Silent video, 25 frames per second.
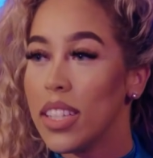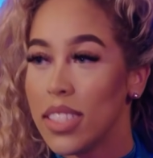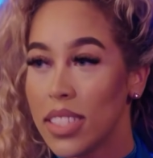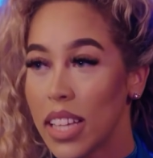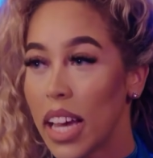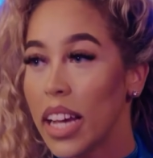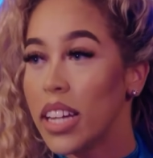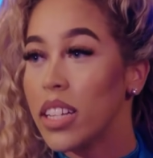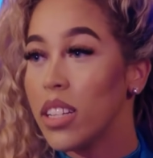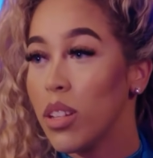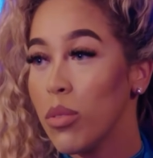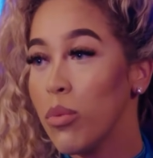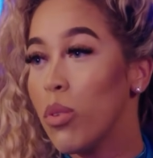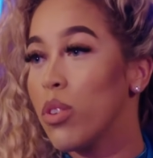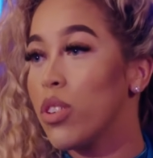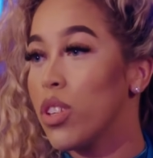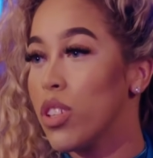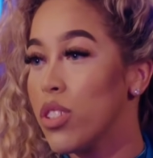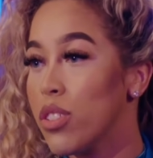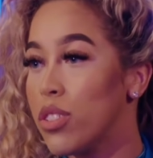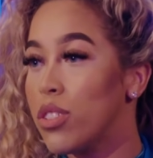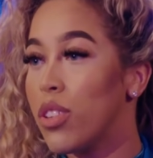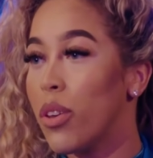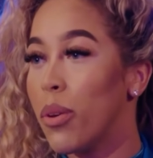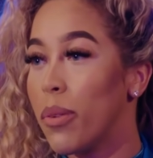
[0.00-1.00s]
exactly what
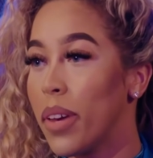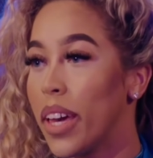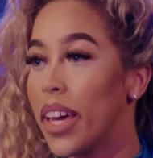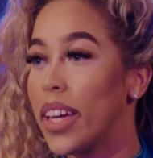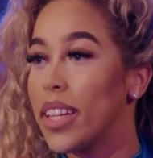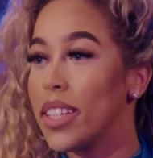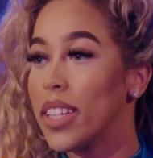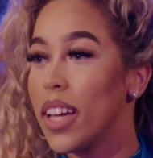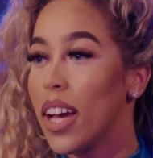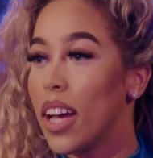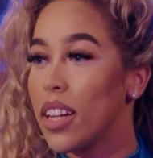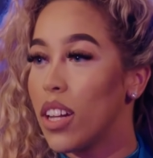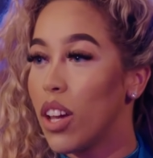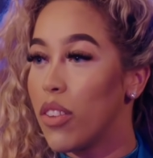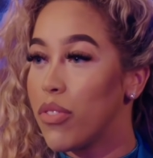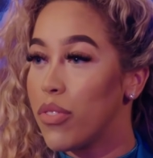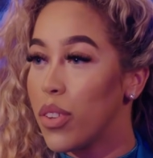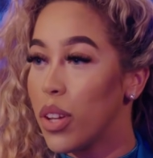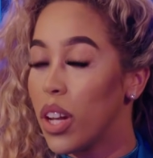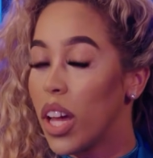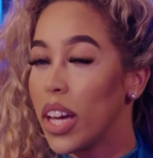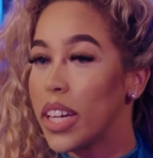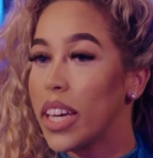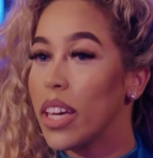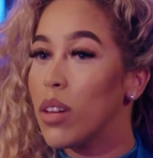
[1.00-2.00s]
you're doing, and I
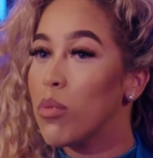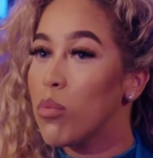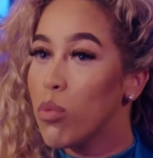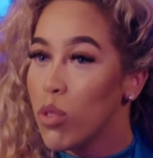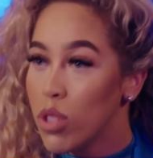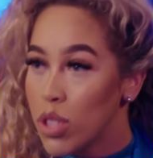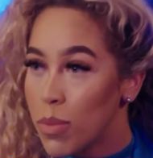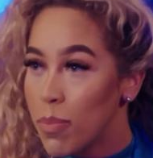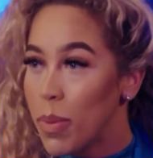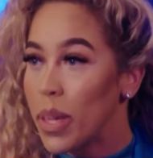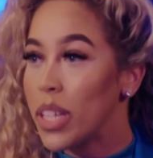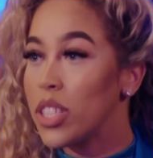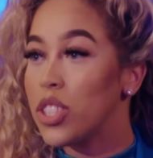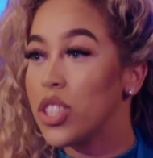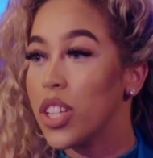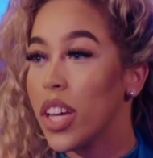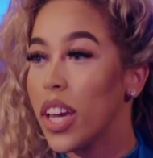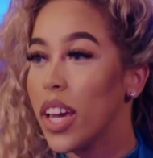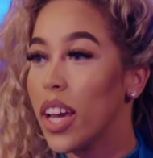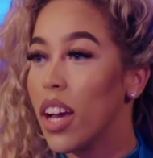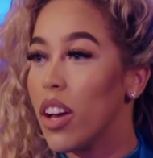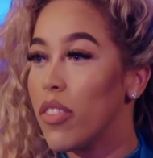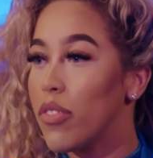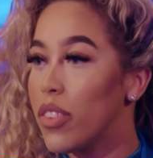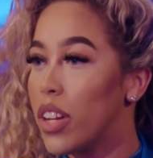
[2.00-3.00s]
feel like it was
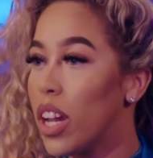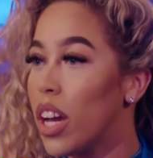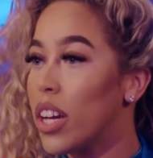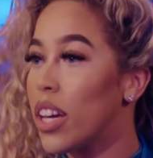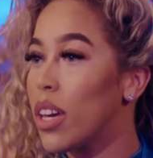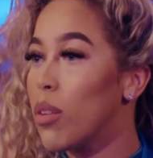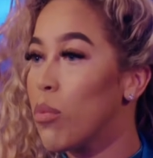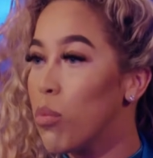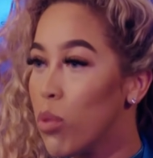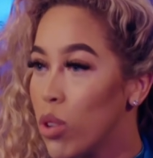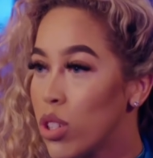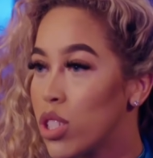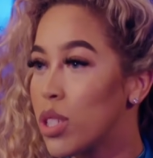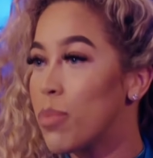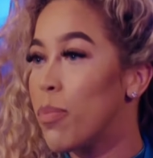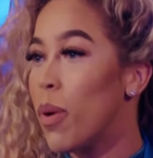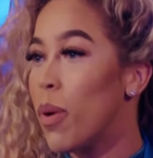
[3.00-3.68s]
bitchy, I feel like it was